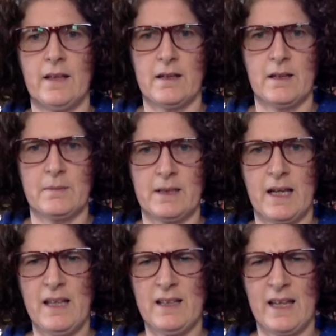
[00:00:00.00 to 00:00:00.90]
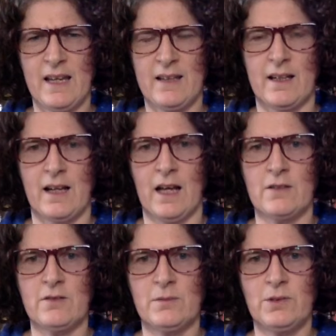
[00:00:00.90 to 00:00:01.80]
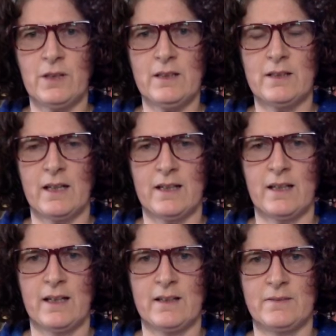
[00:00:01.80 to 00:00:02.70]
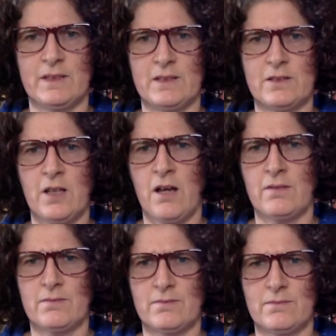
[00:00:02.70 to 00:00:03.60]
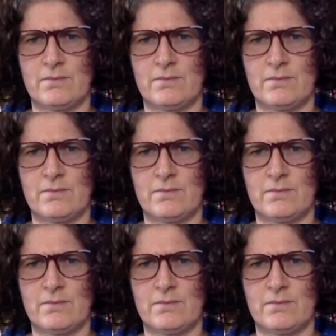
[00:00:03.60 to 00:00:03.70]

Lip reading: I'm kind of getting accustomed to it, and it's not